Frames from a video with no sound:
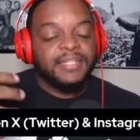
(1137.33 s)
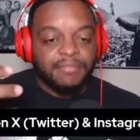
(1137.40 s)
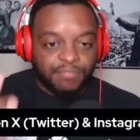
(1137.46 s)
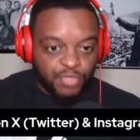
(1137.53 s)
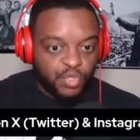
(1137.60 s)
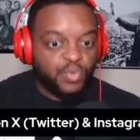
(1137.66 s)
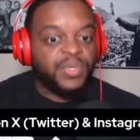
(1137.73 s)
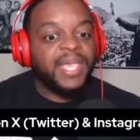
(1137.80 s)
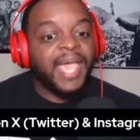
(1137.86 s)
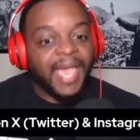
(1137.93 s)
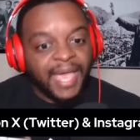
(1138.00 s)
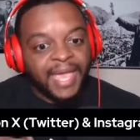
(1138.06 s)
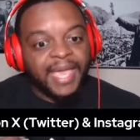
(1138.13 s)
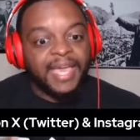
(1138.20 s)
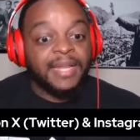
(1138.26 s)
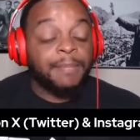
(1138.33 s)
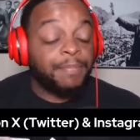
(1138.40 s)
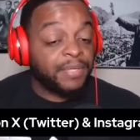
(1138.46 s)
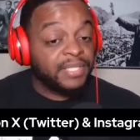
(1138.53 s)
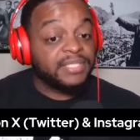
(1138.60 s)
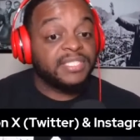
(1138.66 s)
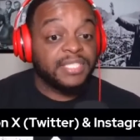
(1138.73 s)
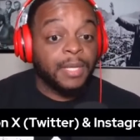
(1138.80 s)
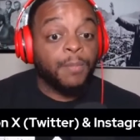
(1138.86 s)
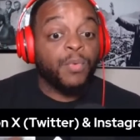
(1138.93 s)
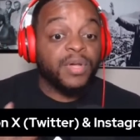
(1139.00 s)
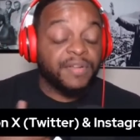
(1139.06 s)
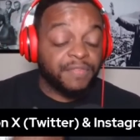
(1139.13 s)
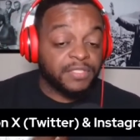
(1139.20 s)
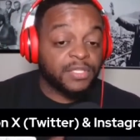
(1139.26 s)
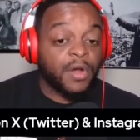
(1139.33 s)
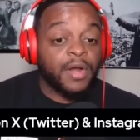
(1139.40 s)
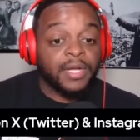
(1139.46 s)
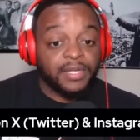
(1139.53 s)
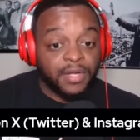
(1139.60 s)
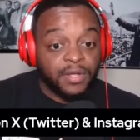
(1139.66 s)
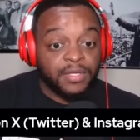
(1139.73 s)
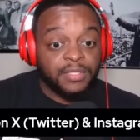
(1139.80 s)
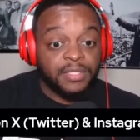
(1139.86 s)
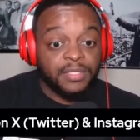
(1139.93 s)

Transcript: you can put somewhat of a target on